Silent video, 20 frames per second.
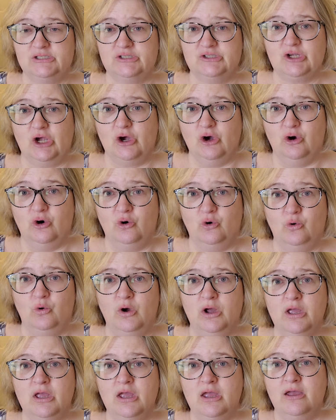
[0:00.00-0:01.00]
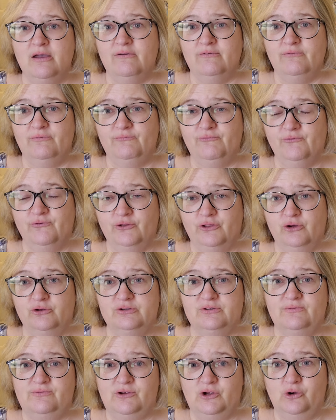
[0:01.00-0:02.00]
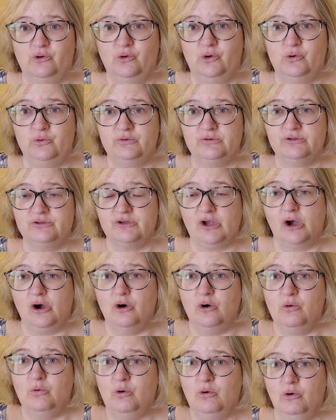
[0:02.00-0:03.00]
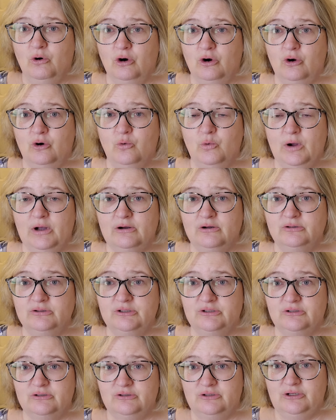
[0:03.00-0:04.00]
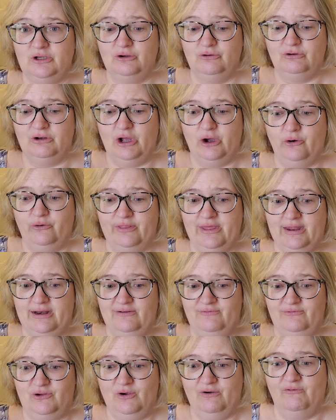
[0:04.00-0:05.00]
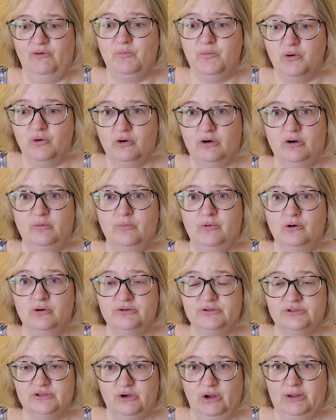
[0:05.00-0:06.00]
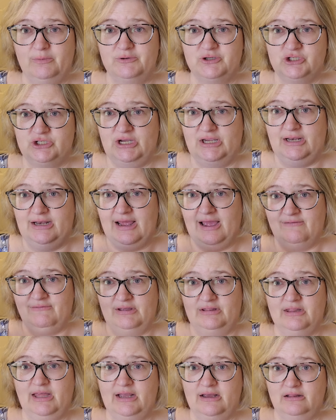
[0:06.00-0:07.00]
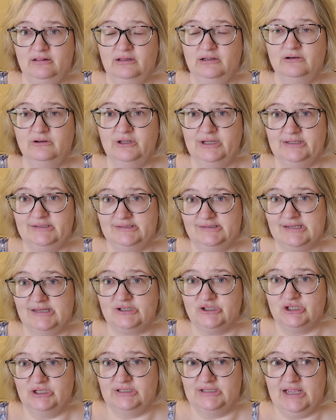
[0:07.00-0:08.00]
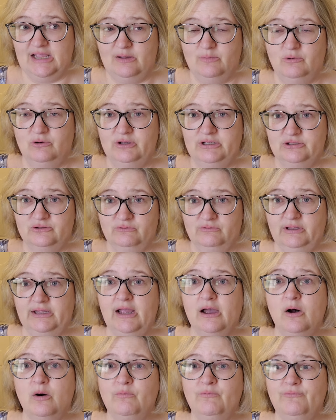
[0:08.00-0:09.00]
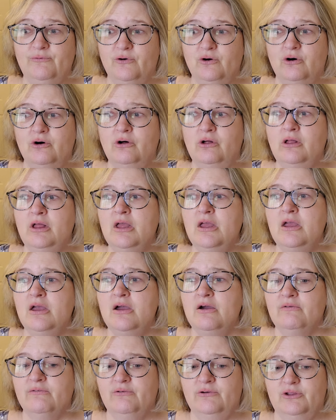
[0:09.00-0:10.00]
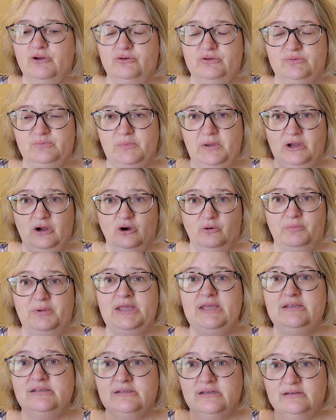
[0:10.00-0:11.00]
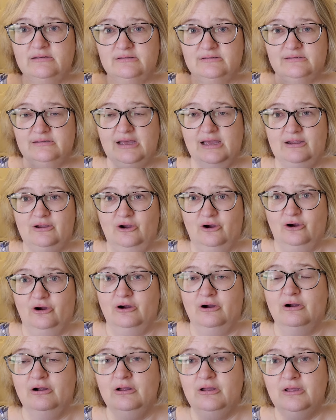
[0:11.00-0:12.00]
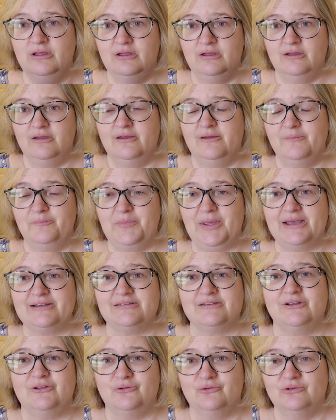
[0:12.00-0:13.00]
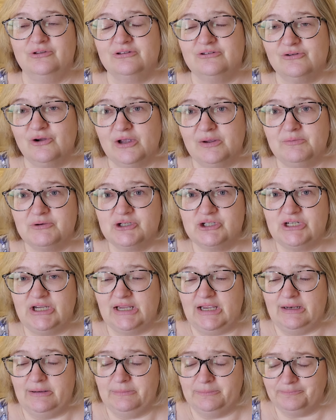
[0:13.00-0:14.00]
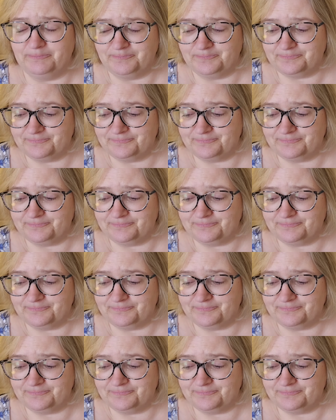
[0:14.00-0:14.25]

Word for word: So for those of you who sew or quilt, you know that you have a portable sewing machine, having like a little extension table is really helpful for those bigger pieces that you're passing through the sewing machine.